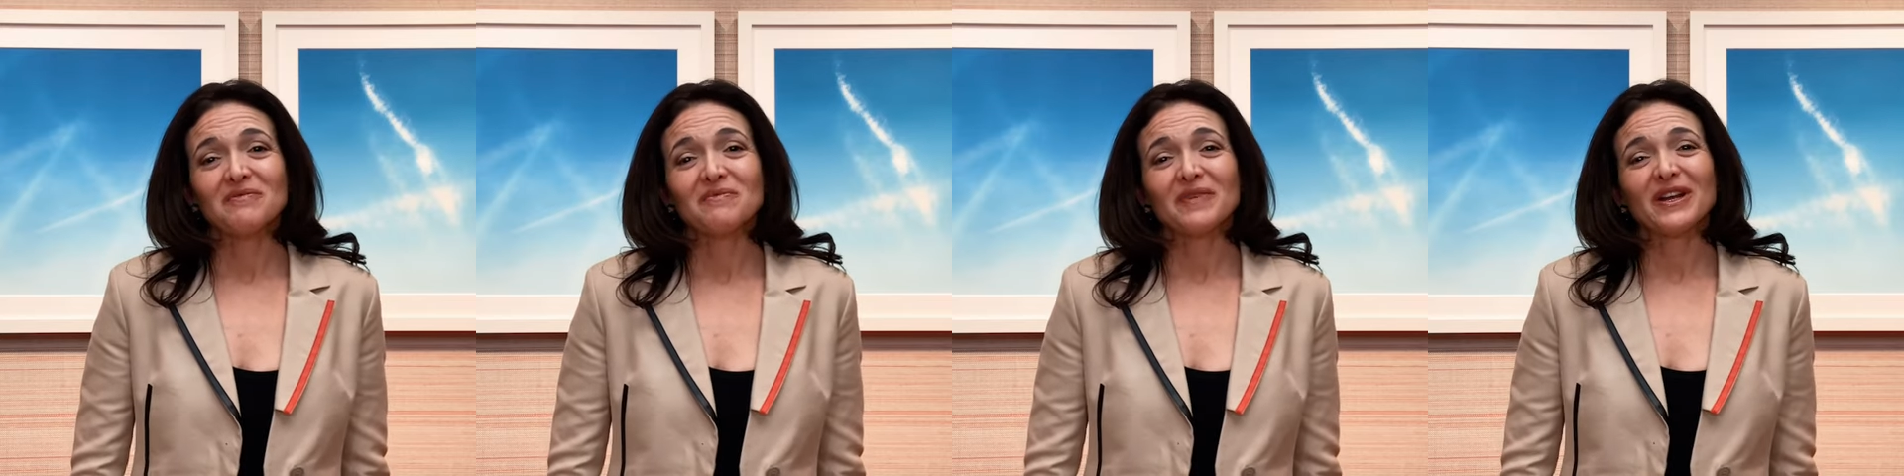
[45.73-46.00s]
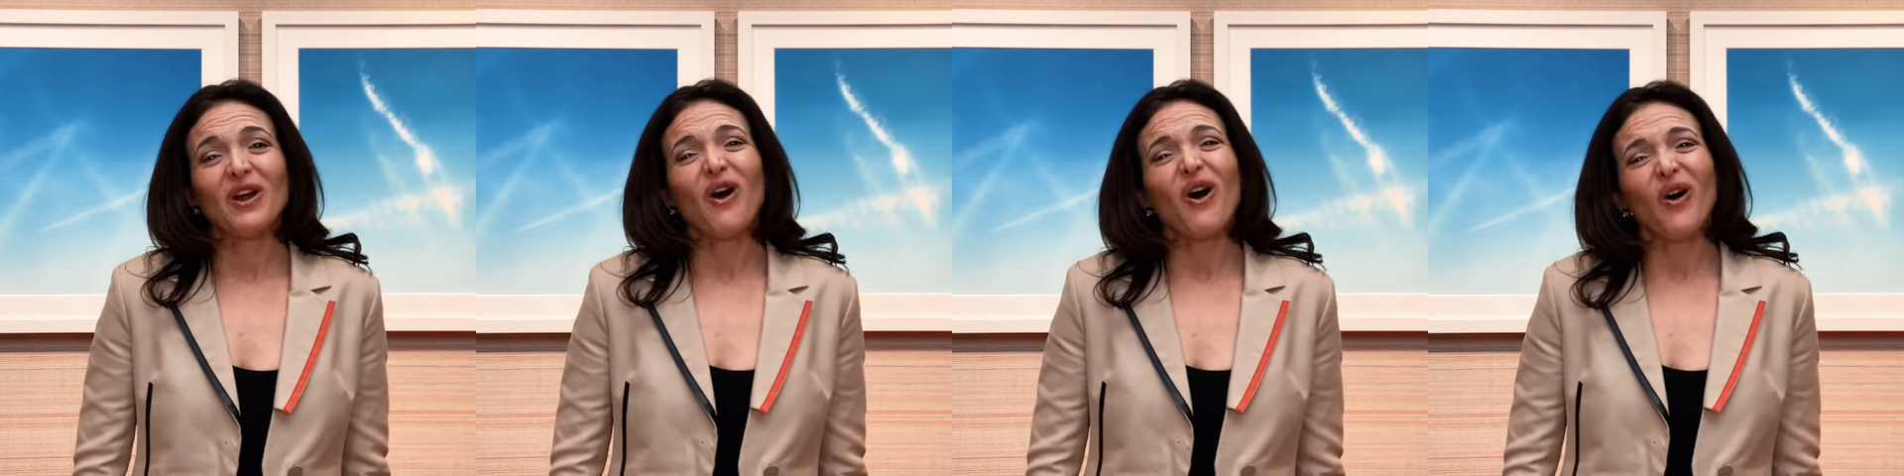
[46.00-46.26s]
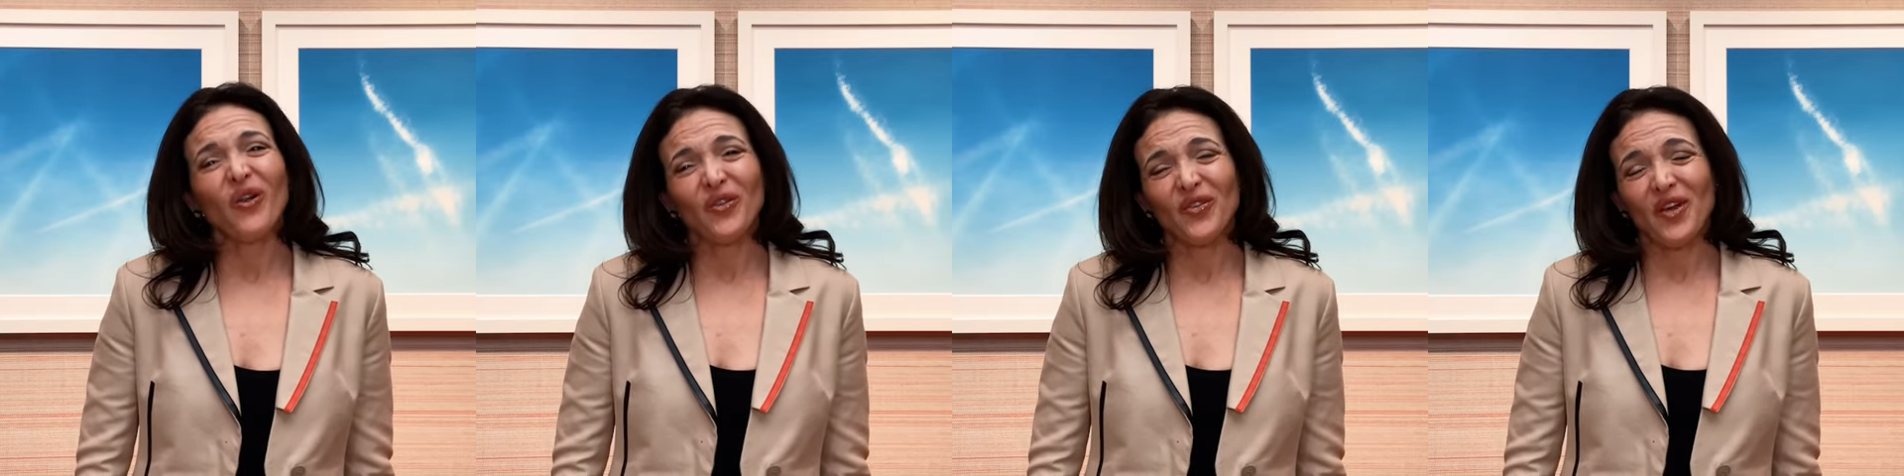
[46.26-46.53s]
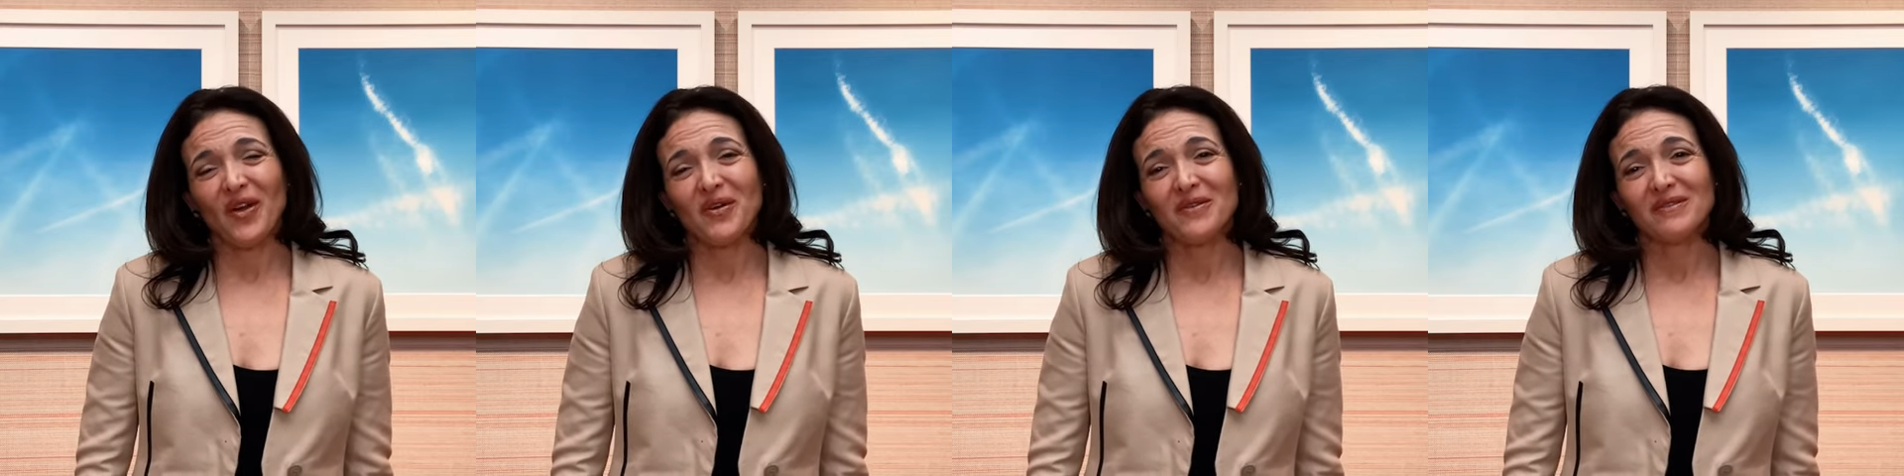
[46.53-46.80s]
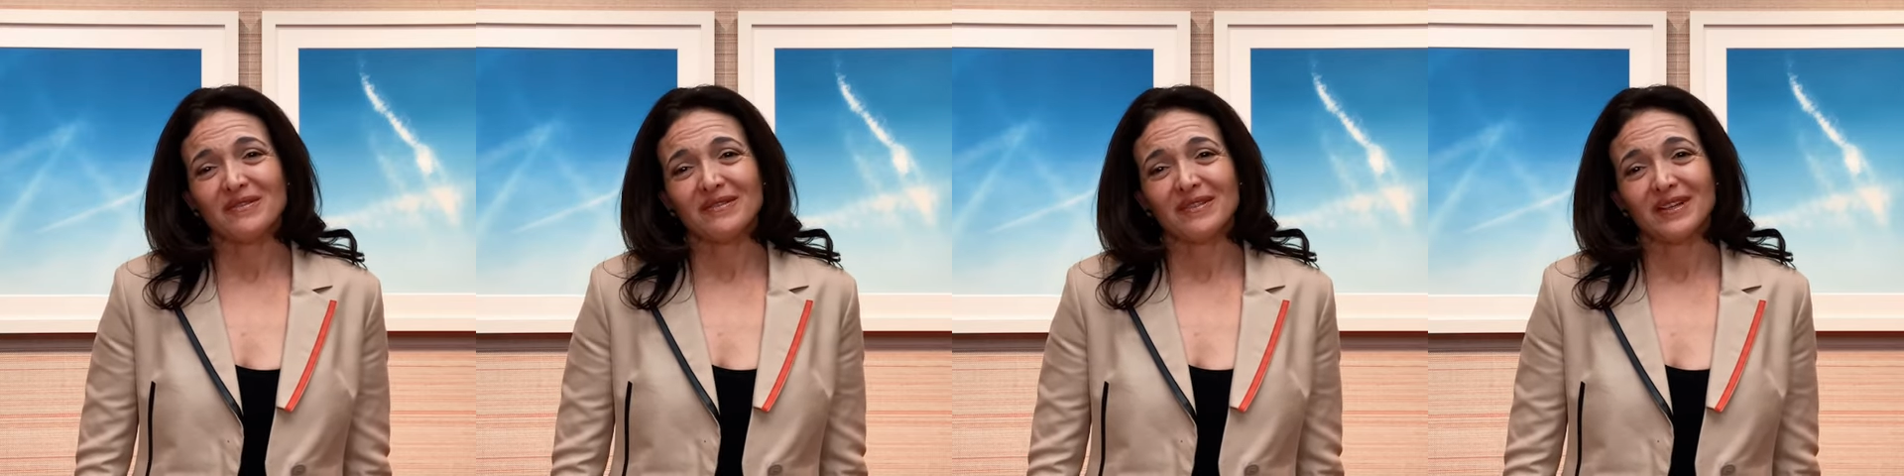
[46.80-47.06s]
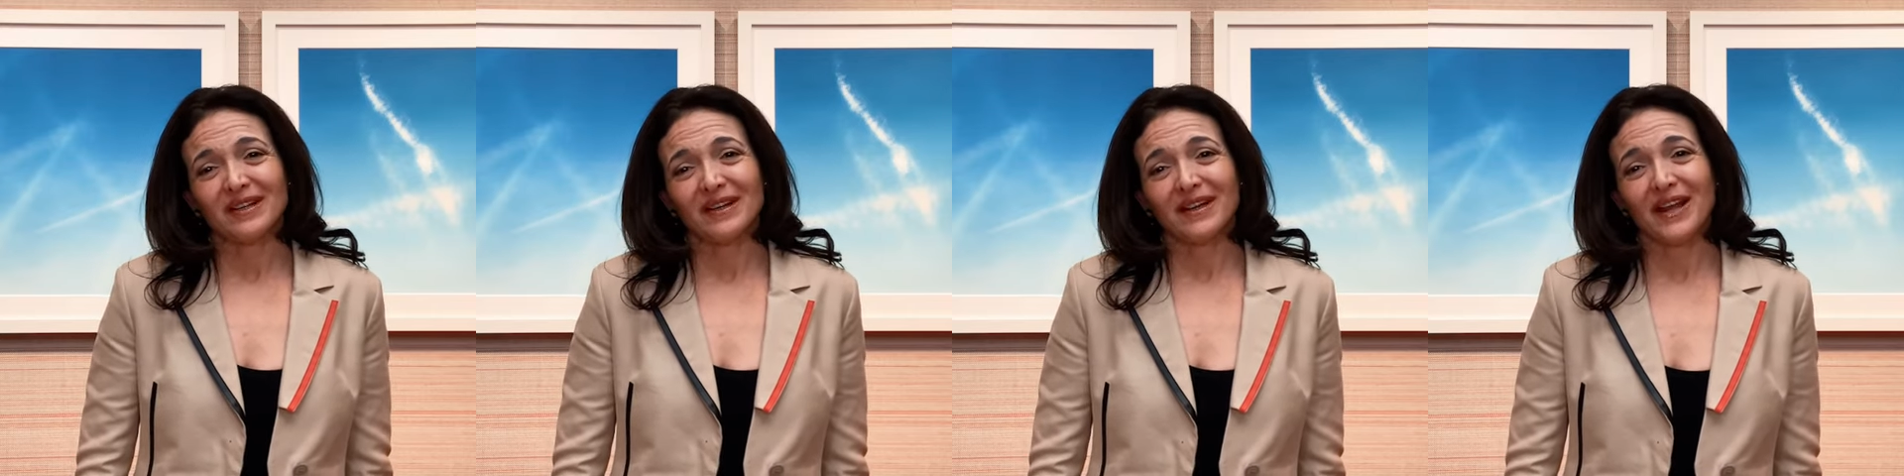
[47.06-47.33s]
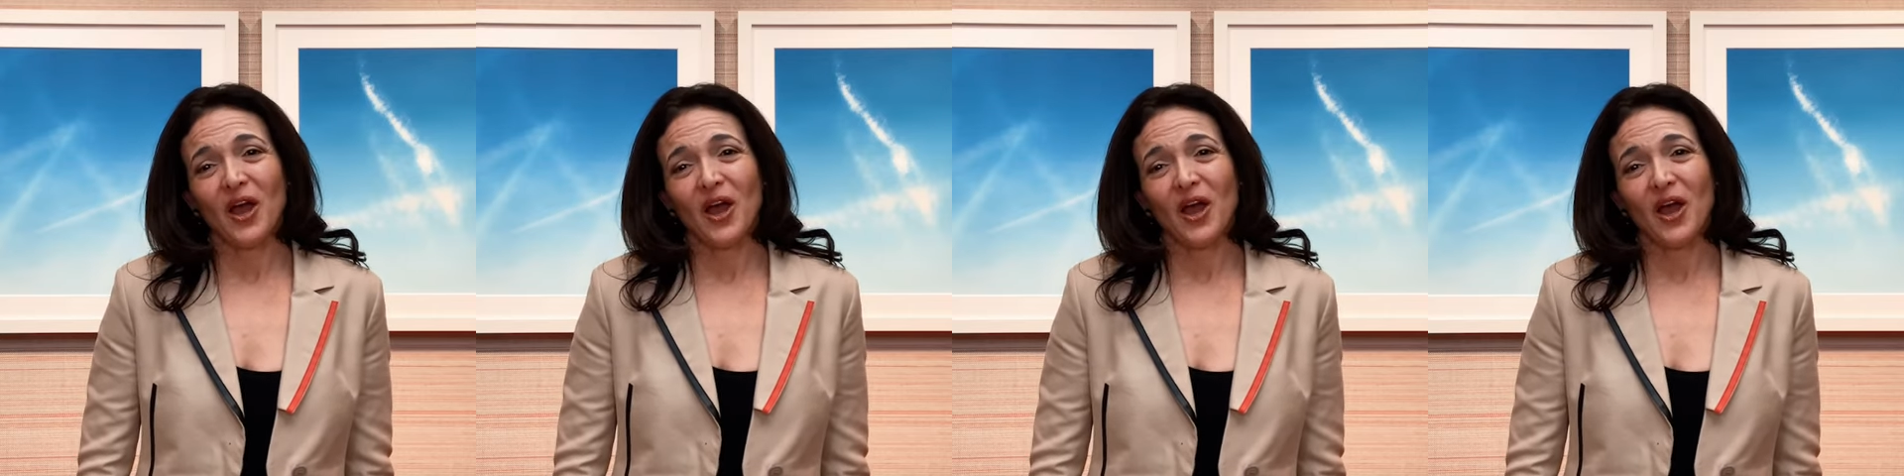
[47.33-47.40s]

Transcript: but also in